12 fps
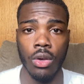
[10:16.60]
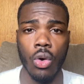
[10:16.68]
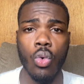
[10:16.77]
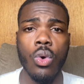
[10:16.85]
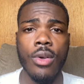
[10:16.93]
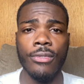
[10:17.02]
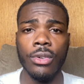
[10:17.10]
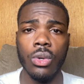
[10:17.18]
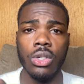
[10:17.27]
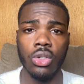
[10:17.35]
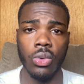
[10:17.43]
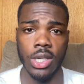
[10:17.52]
Who
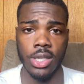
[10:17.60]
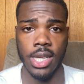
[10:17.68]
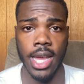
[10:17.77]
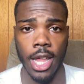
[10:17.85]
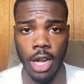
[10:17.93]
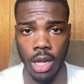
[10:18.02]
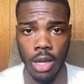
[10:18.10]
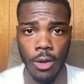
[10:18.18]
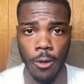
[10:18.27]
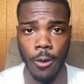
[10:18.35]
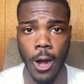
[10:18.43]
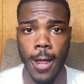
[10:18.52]
influenced Christianity,
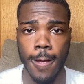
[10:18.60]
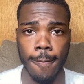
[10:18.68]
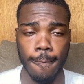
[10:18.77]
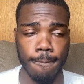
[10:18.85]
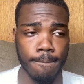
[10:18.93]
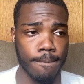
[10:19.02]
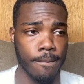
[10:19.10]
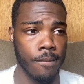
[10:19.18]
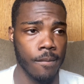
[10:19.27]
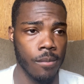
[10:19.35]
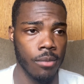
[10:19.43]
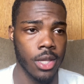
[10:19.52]
right?
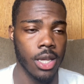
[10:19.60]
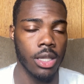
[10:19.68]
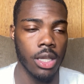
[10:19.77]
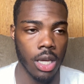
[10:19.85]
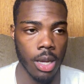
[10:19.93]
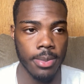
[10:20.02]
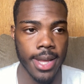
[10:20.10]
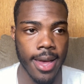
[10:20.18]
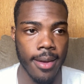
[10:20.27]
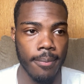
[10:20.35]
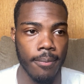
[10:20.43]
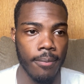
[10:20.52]
Look up
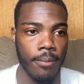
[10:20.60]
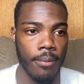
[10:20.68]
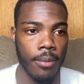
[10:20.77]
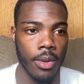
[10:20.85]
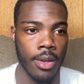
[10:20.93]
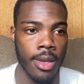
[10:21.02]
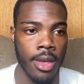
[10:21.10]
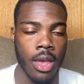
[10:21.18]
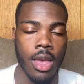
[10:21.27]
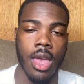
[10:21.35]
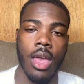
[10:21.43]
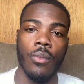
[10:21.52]
that.
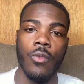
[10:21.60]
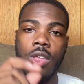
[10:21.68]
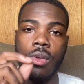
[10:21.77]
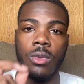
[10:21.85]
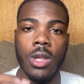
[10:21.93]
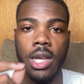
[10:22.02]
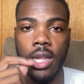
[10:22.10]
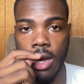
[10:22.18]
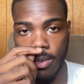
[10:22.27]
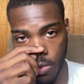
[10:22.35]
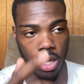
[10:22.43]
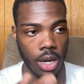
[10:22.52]
And when you look it
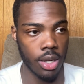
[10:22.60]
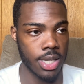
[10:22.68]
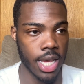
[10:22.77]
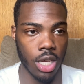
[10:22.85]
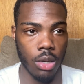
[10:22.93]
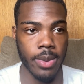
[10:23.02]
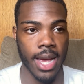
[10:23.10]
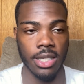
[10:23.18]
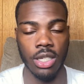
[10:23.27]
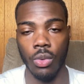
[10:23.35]
up, it'll take you back to the